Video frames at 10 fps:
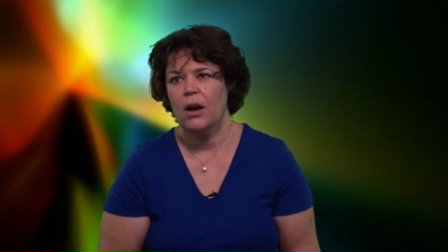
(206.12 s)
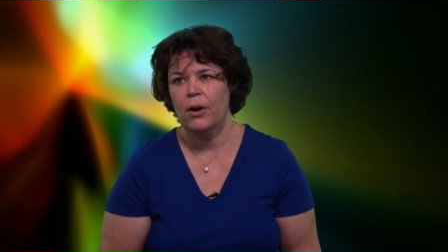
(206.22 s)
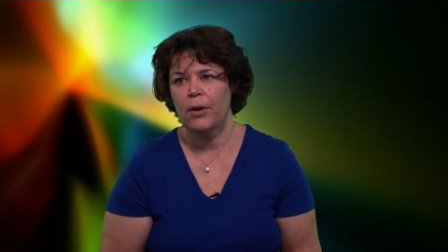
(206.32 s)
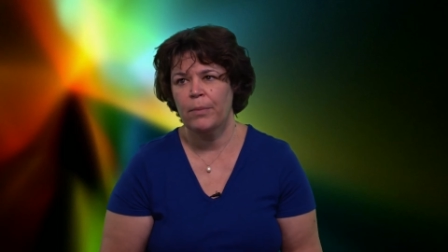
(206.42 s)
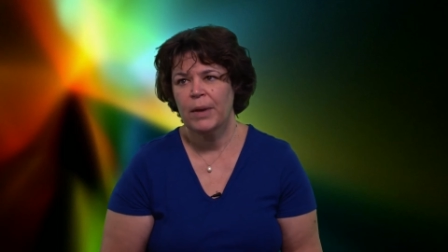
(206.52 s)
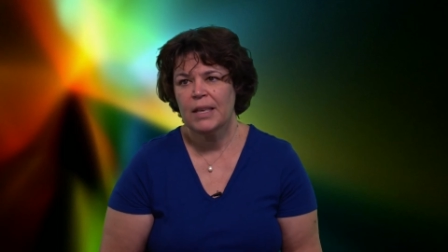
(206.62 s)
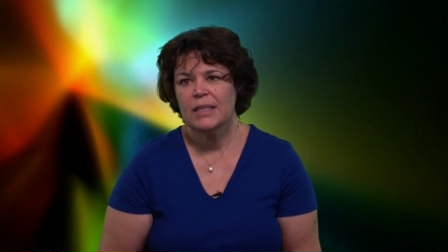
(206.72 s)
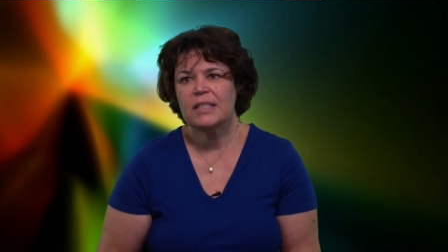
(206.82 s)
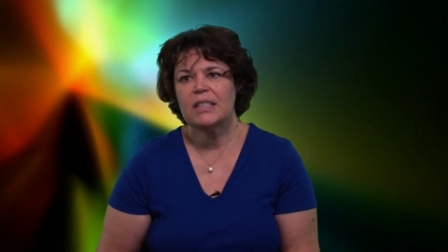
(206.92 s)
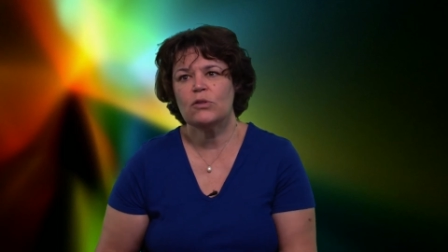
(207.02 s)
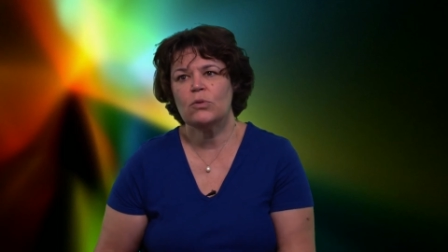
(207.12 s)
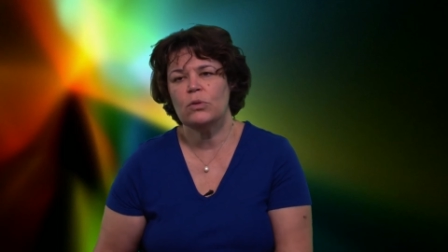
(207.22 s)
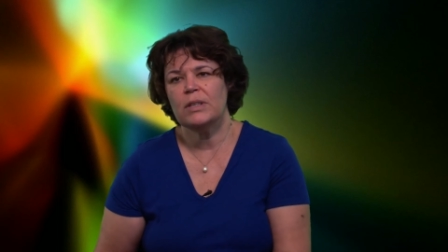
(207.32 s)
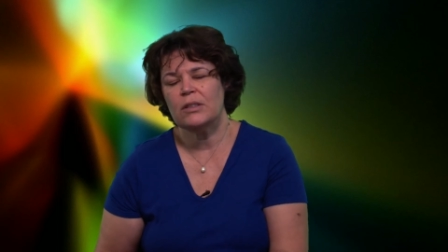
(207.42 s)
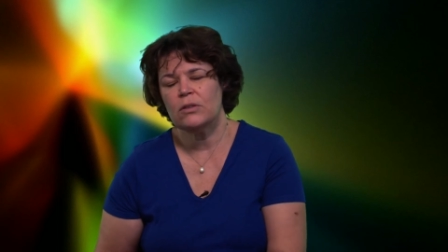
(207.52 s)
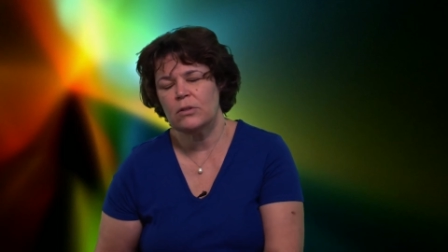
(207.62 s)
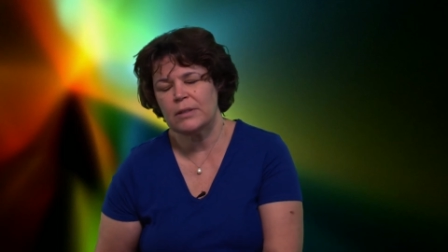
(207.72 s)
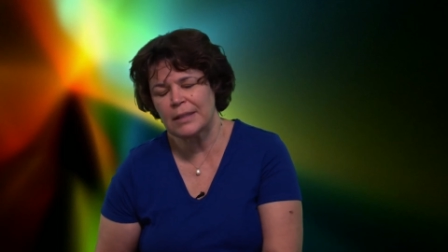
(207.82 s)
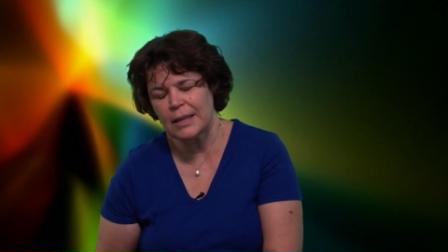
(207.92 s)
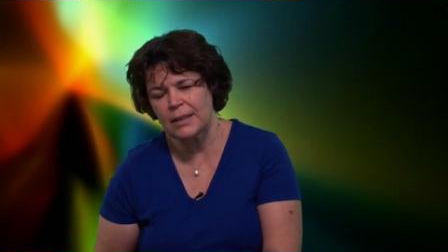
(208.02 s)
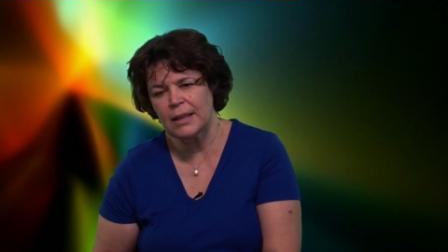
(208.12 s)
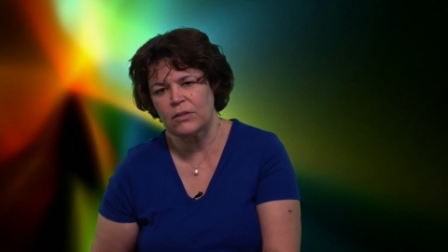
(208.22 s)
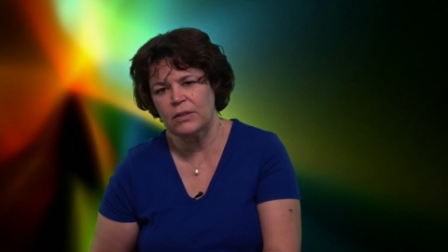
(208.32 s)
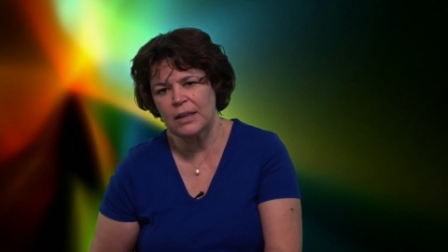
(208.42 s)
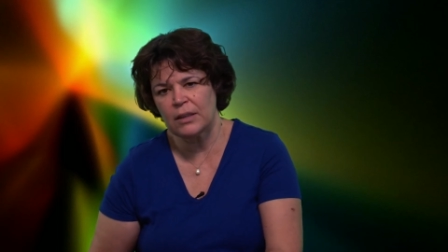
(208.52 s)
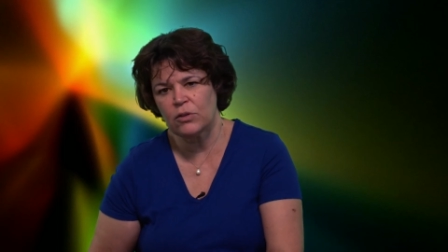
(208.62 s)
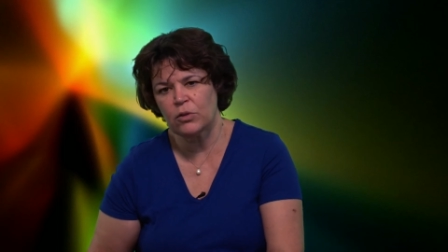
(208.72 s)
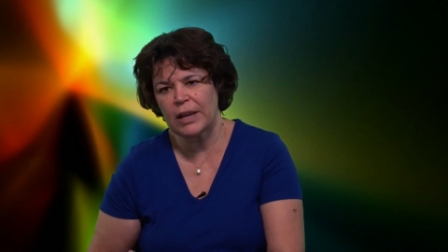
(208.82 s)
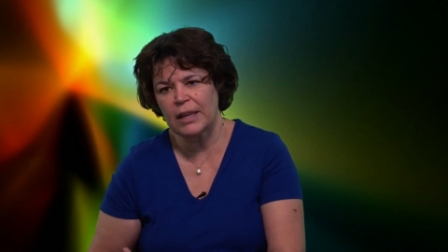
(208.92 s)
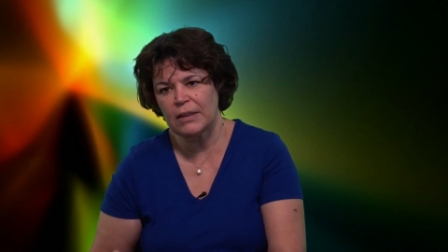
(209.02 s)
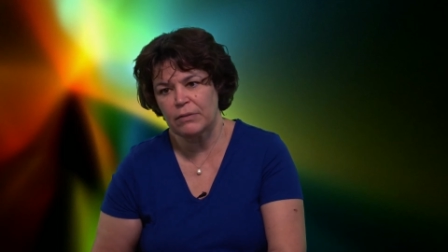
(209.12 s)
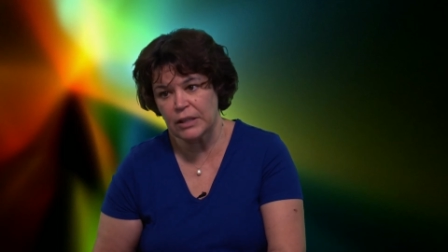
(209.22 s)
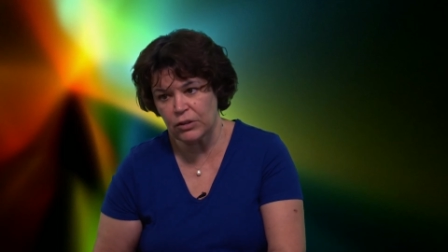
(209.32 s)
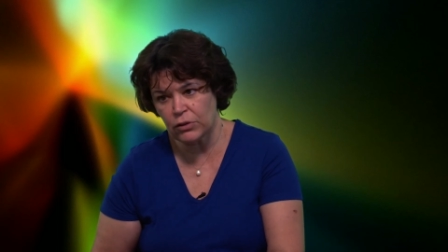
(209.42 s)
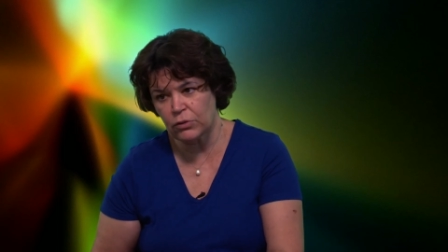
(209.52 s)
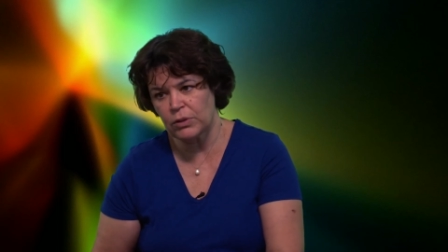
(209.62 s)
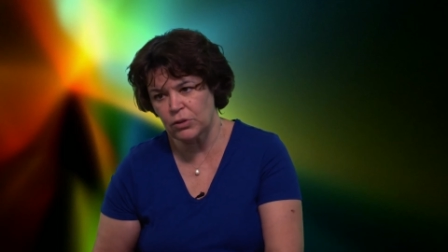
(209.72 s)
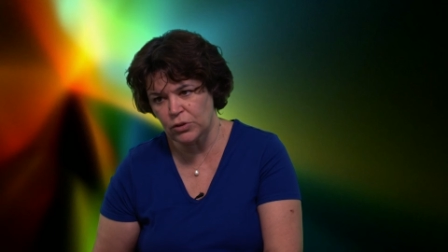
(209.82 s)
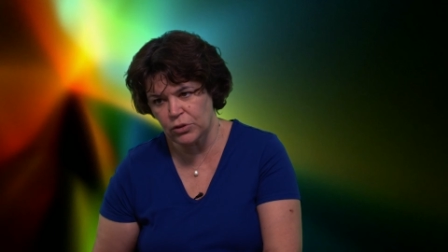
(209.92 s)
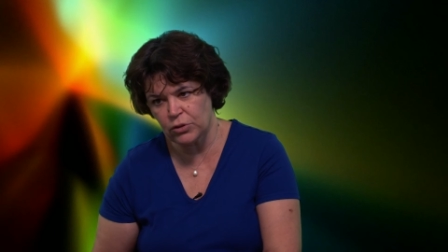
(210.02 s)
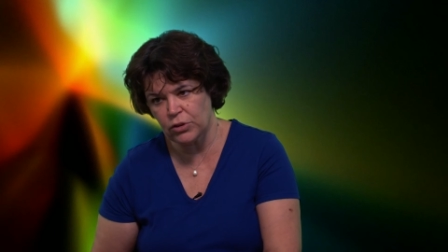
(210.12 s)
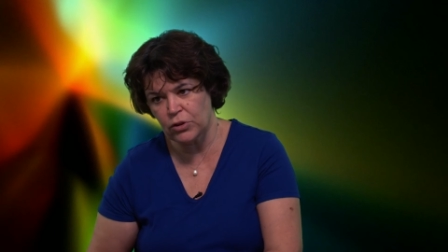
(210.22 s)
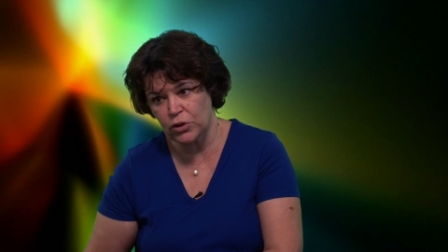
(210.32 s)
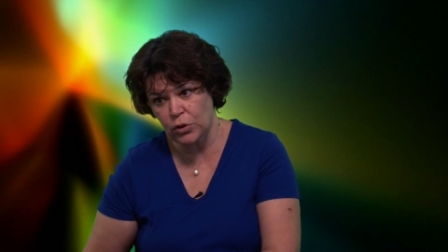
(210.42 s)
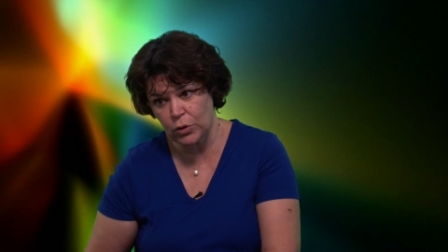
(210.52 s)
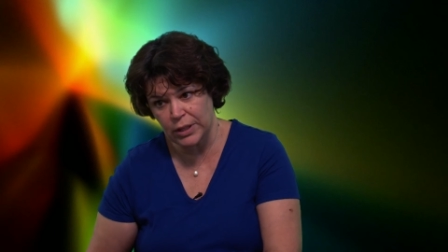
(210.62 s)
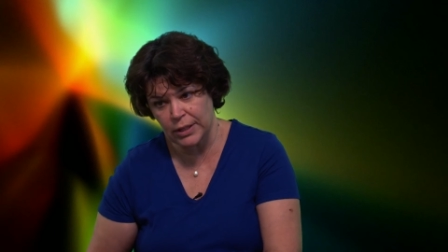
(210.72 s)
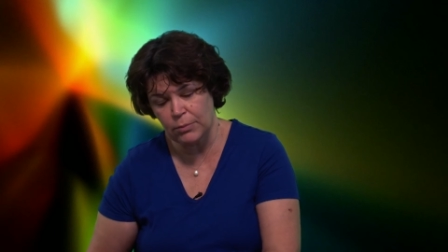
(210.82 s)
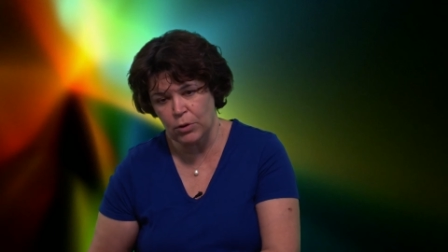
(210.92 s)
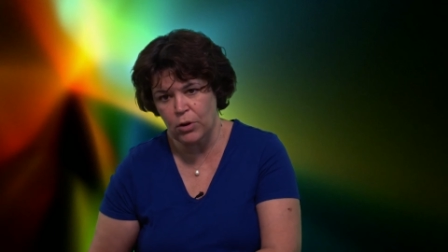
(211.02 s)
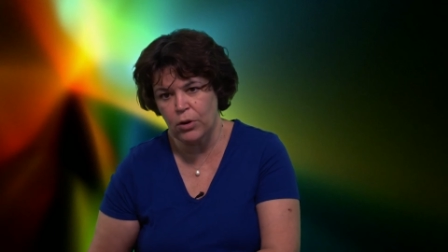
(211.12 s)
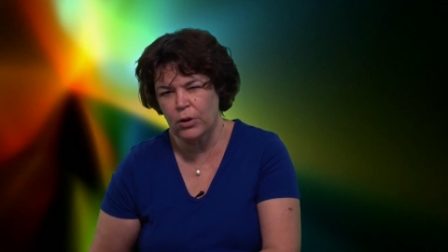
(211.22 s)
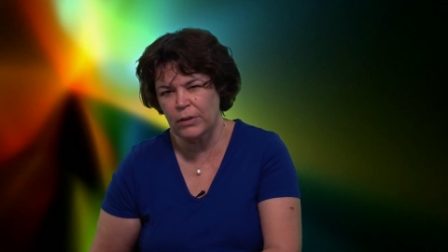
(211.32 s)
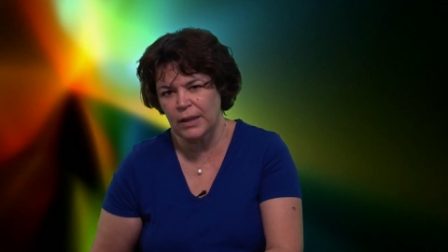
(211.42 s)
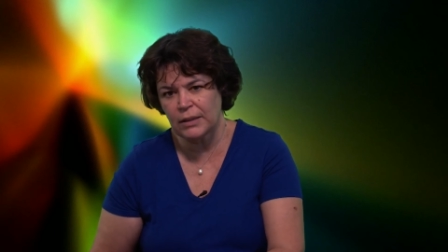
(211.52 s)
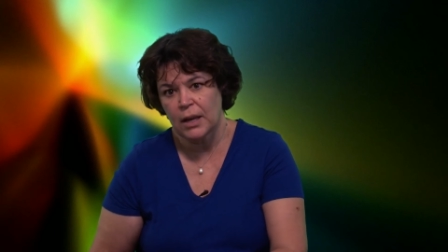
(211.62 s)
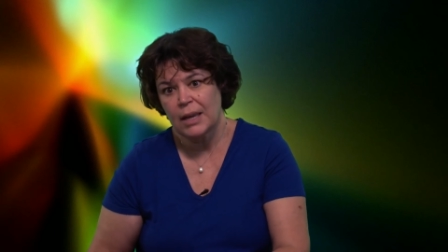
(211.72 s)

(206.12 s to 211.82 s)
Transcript: Uh, this is good in the sense that then you can evidence with the student, show him or her that